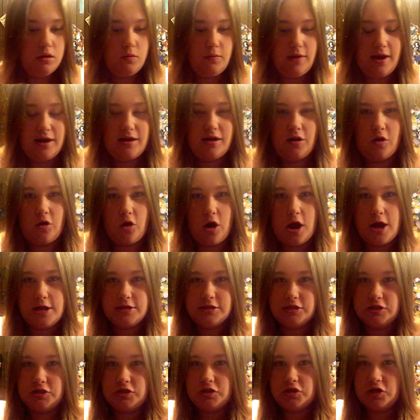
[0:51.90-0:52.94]
we had to cross
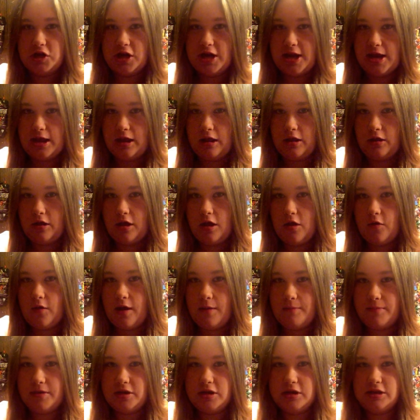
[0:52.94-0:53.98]
the street and go
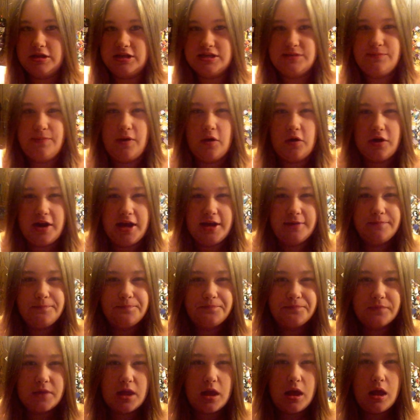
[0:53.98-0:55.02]
up into this building.
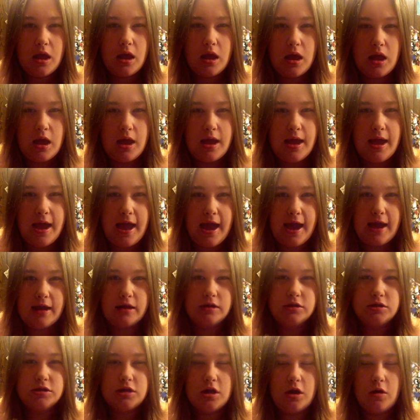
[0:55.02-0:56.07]

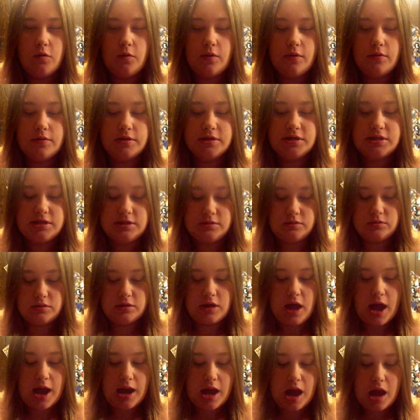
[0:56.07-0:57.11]
And so we
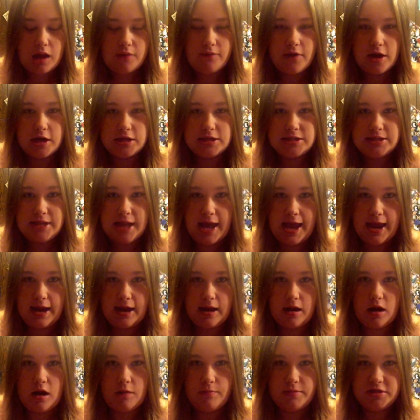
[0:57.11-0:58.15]
got out of our tent
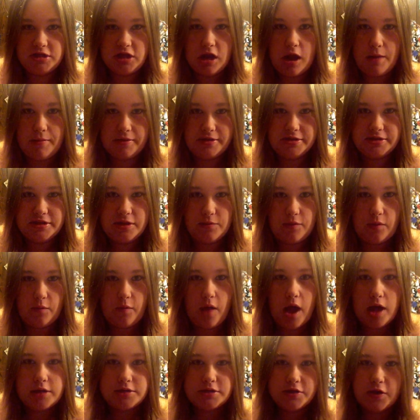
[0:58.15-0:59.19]
in our pajamas, and we
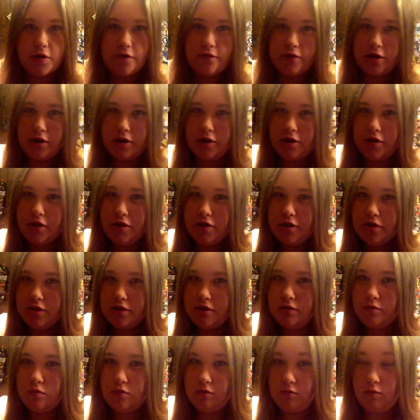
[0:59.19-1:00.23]
walked over.
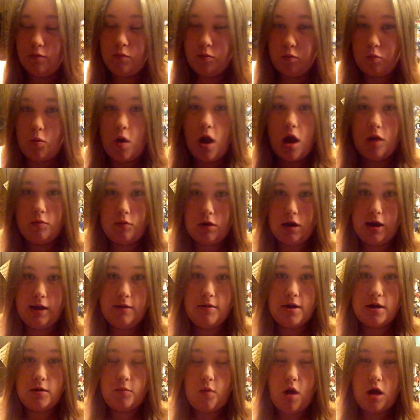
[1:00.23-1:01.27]
We're getting
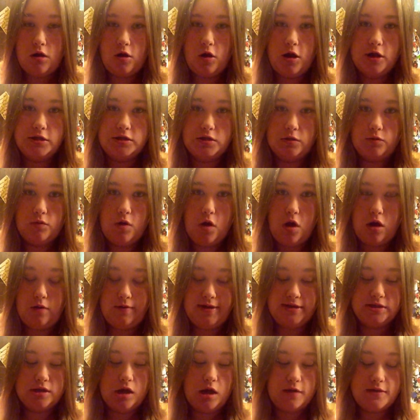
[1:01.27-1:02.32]
ready to walk across the road, and
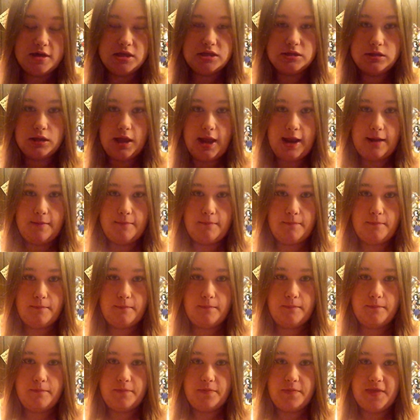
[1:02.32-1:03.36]
we saw this like
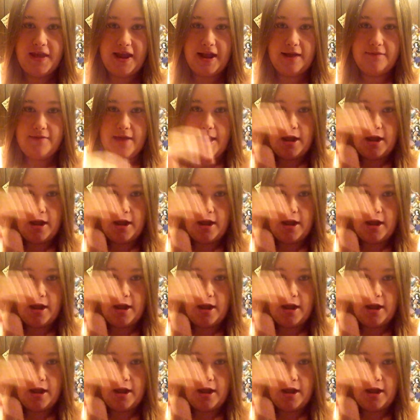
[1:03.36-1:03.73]
thing of